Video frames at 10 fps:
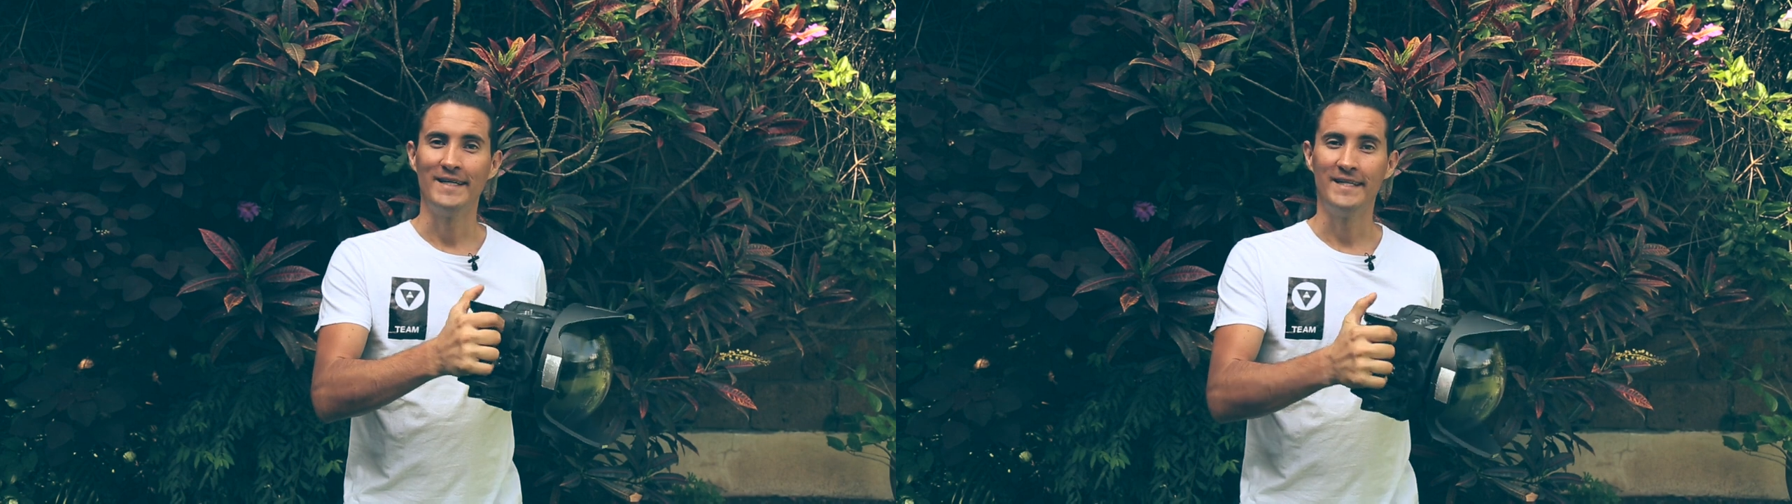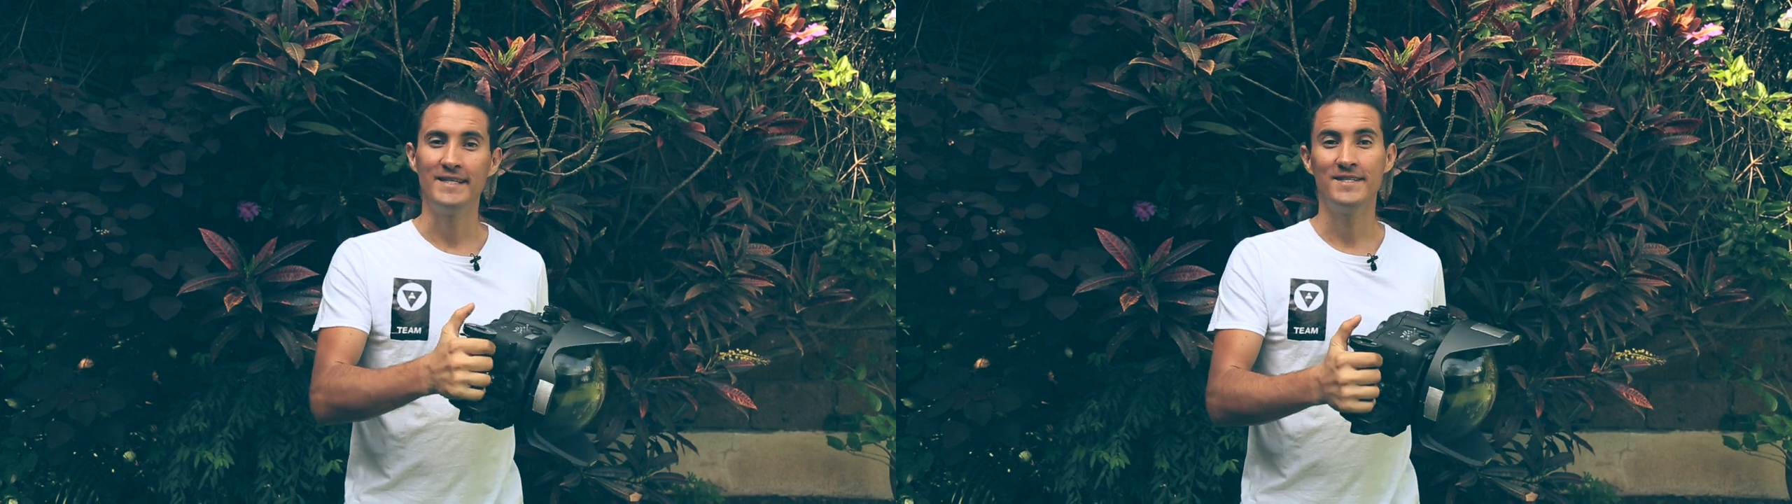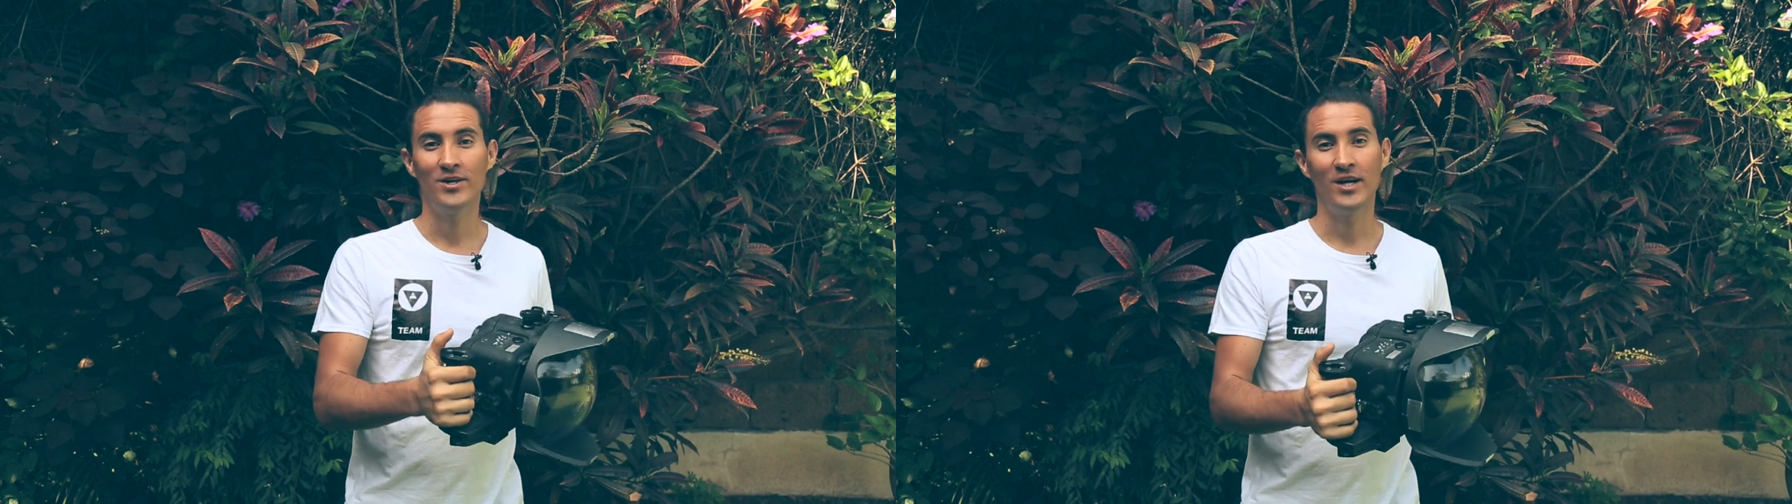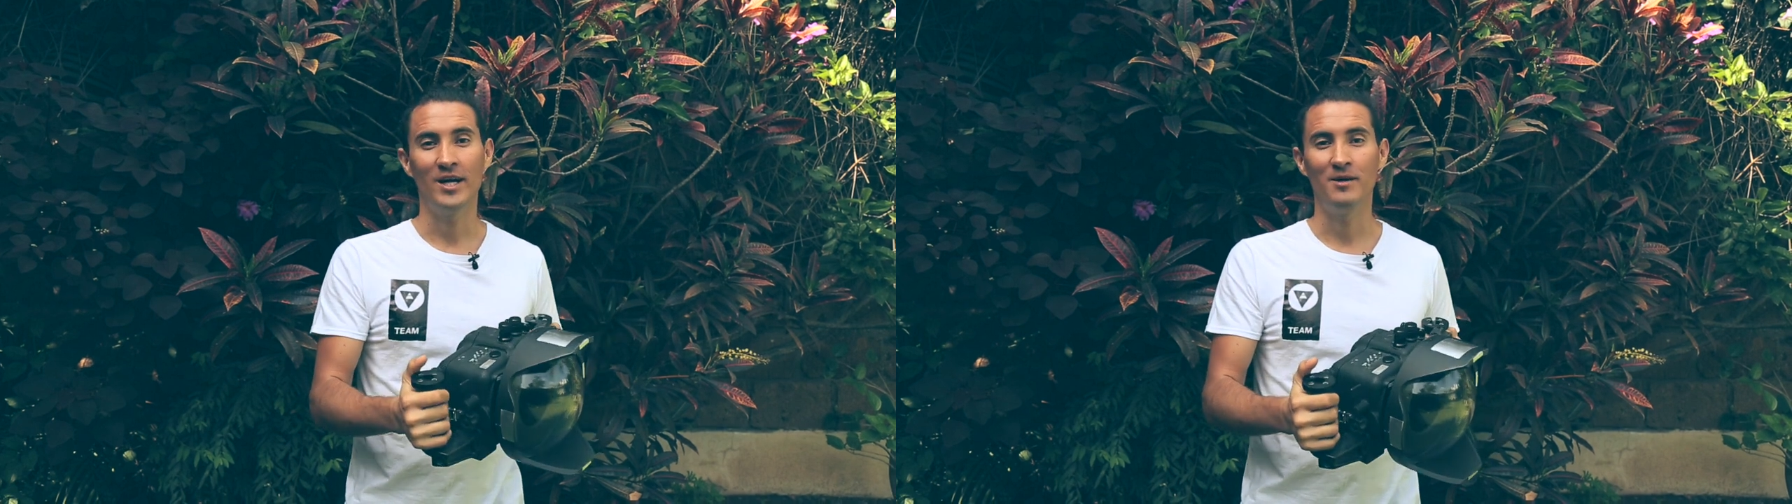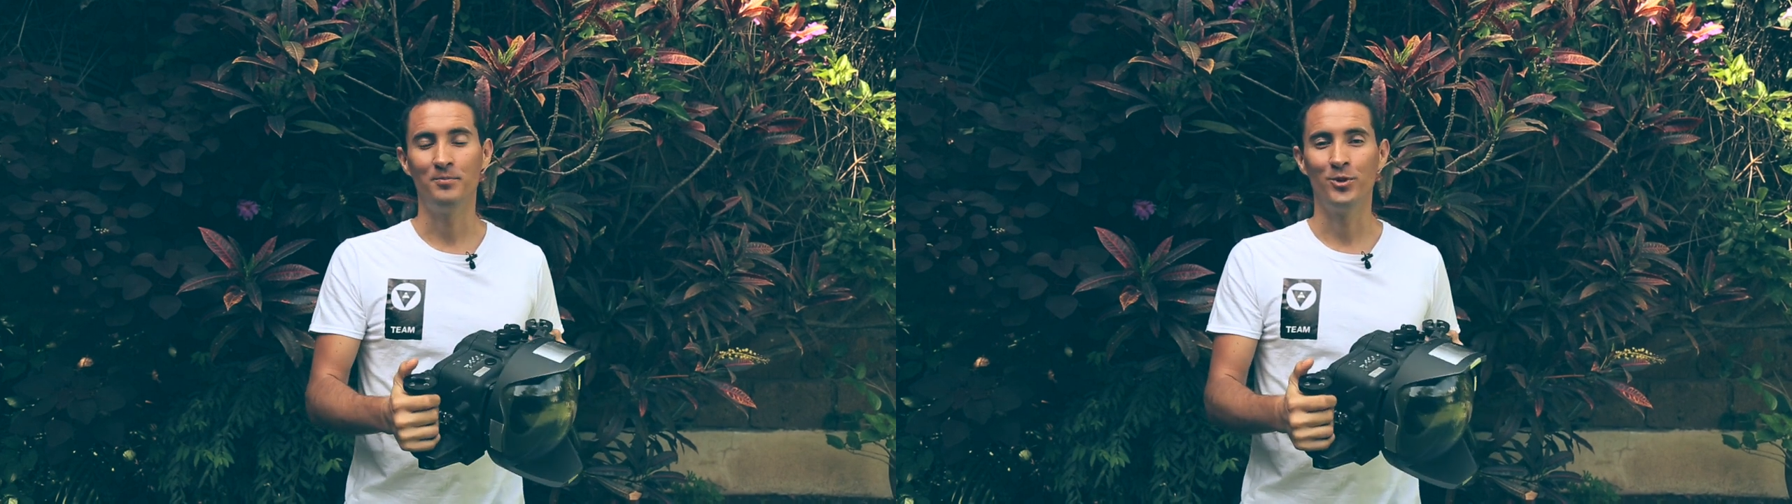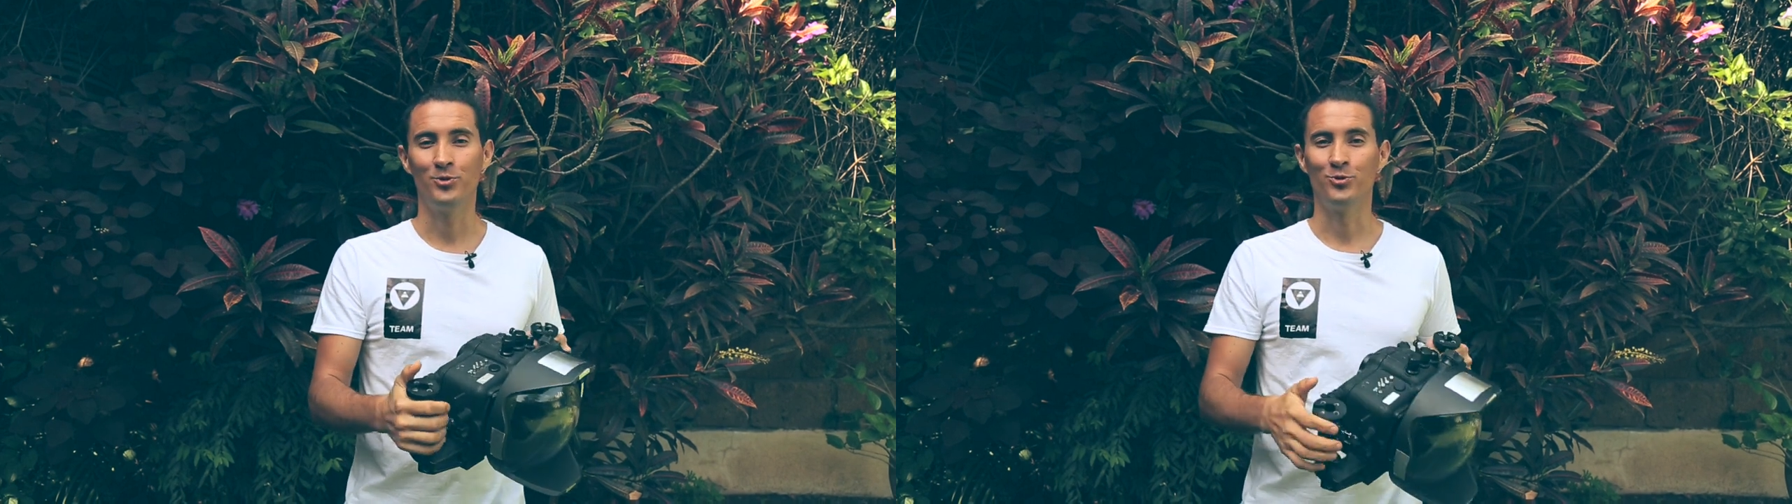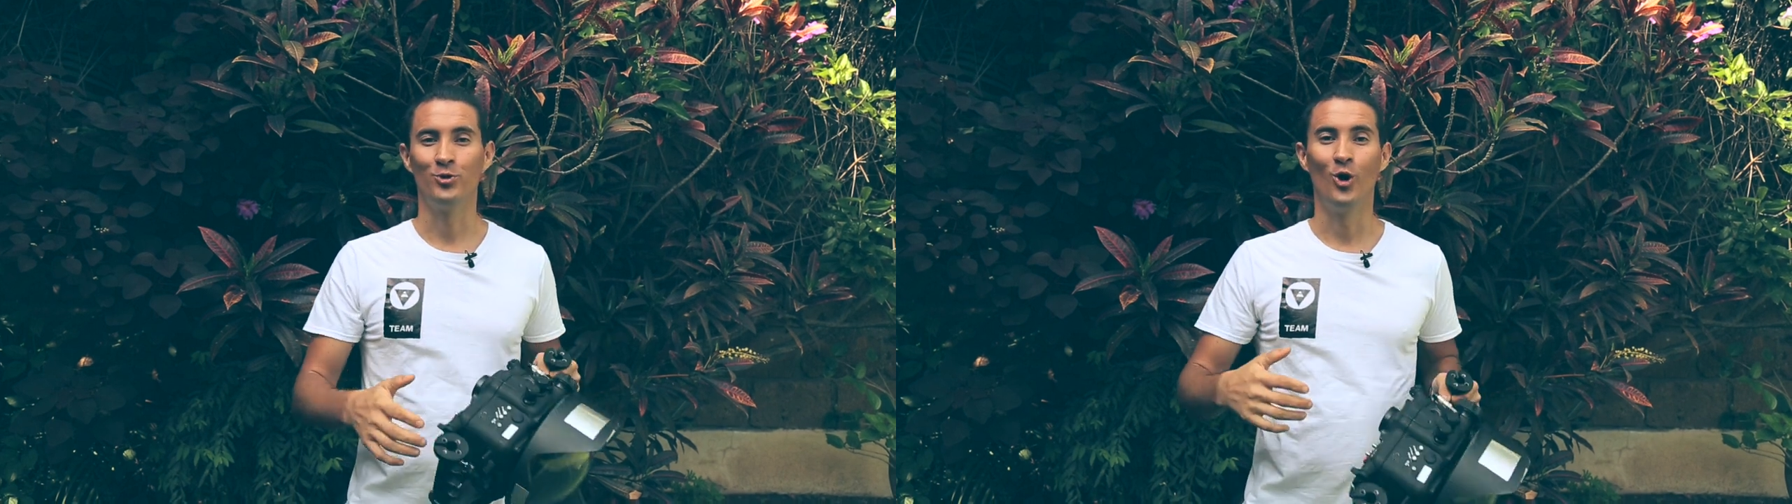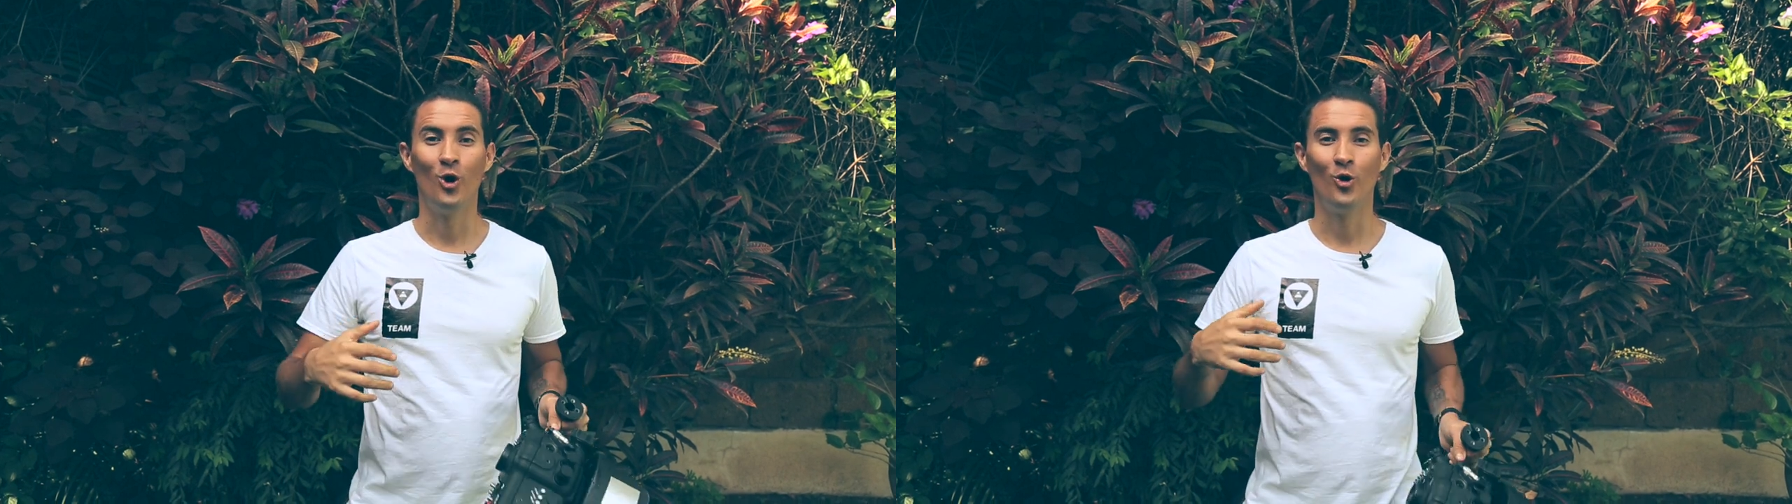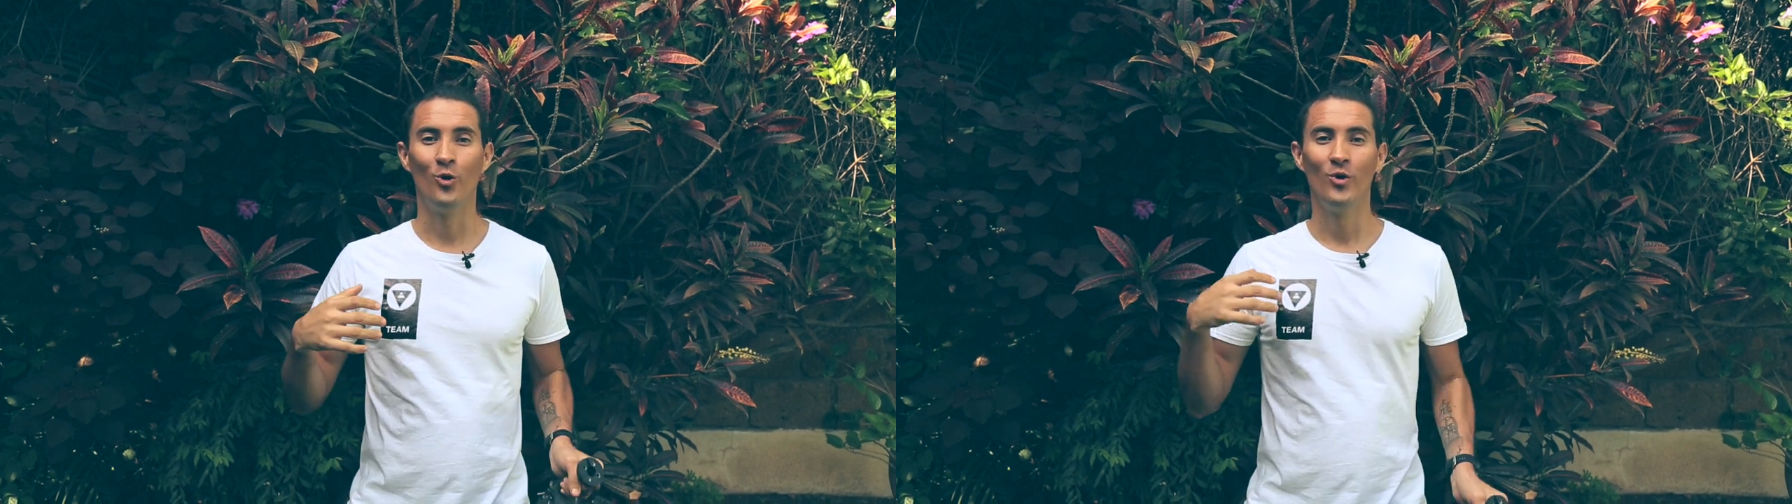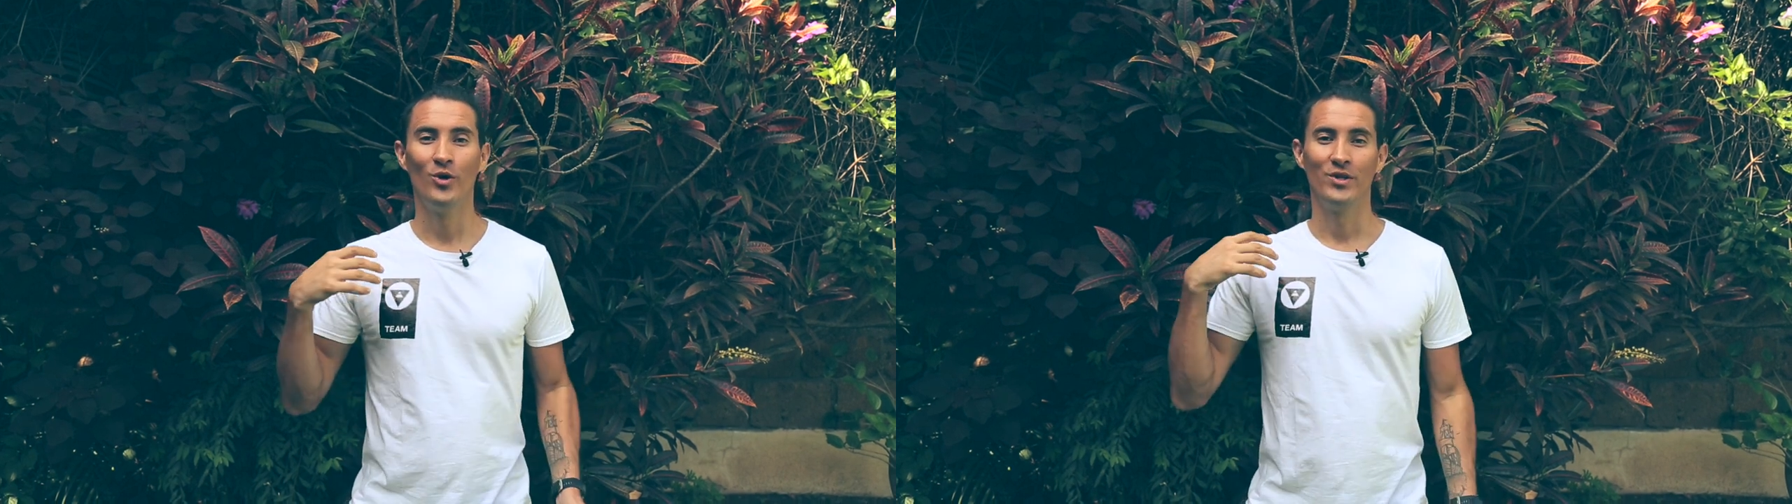This is gonna help you to know